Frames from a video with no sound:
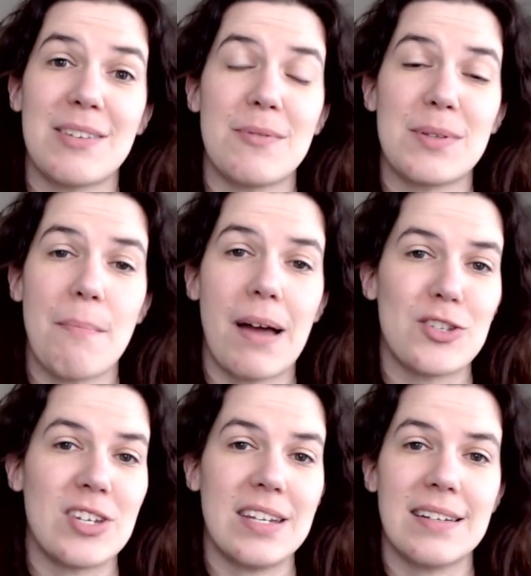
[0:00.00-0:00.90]
It was a
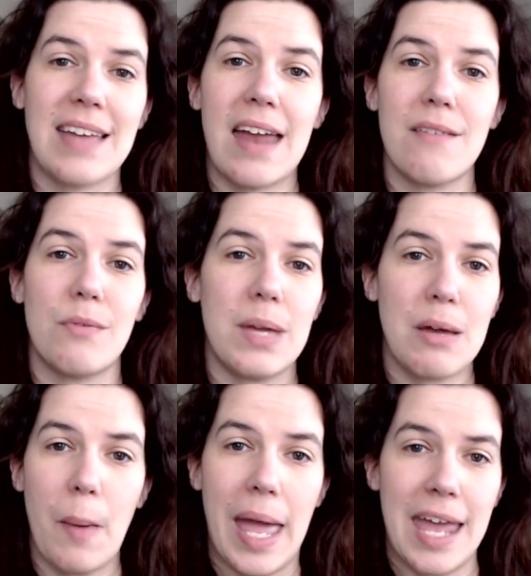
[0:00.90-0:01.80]
much needed kind of week
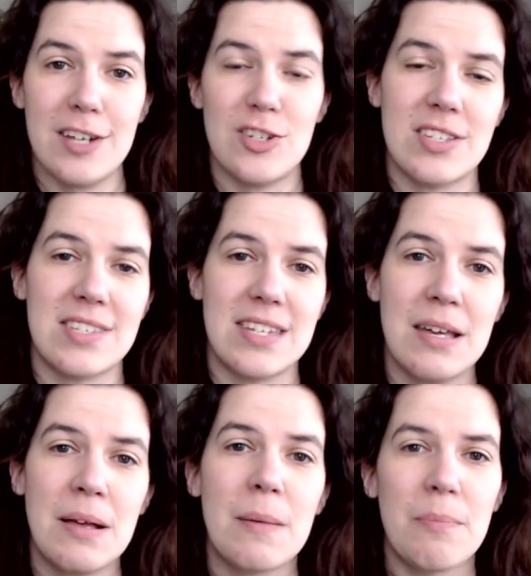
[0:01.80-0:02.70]
away to just
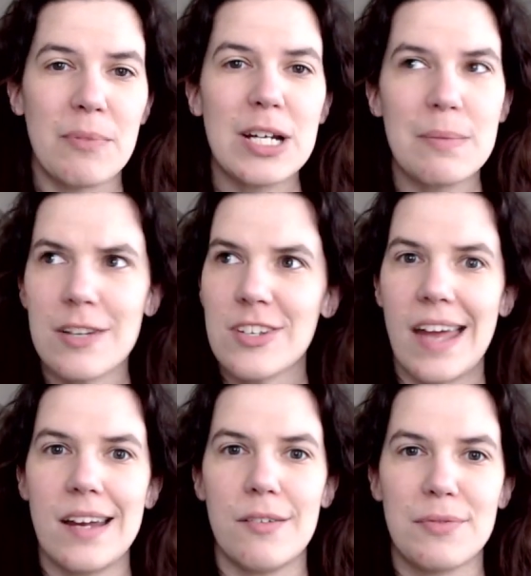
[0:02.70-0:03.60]
pretty much
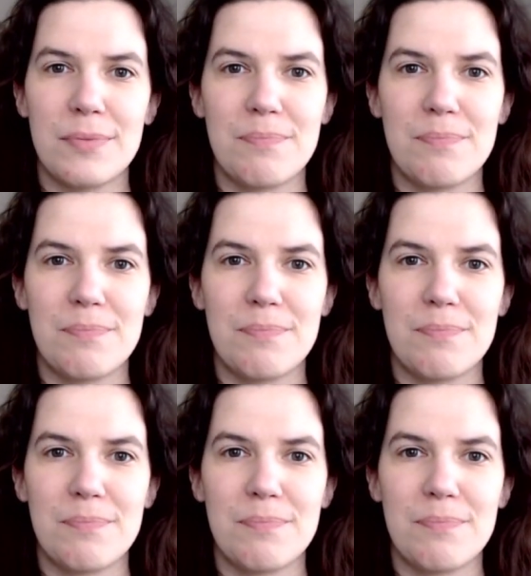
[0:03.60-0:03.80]
kind of,